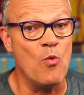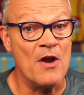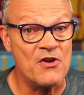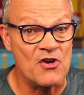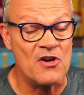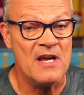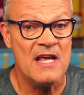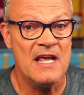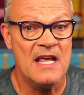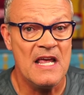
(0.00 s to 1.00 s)
wonder
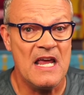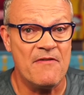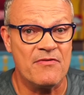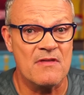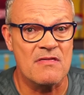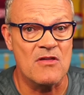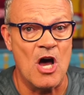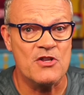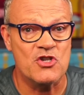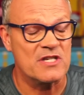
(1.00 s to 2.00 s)
if the
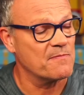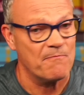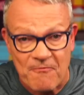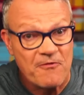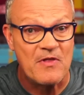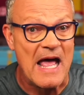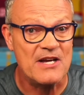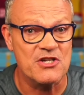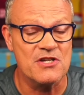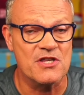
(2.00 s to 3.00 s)
thought just
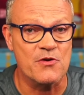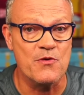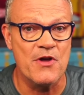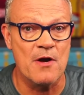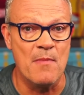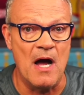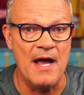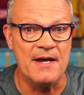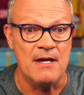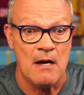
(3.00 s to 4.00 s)
flashes through their
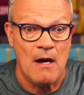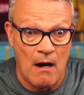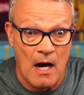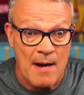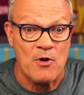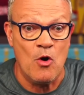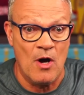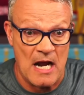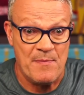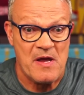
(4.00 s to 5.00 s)
mind, I'm
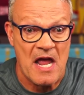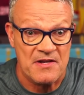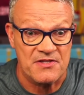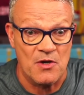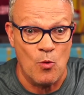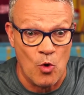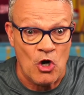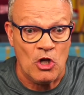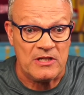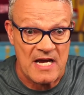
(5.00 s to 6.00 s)
going up against the
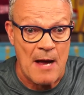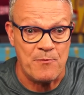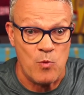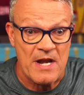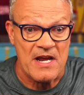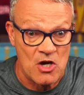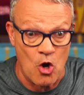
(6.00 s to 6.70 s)
World Cup winning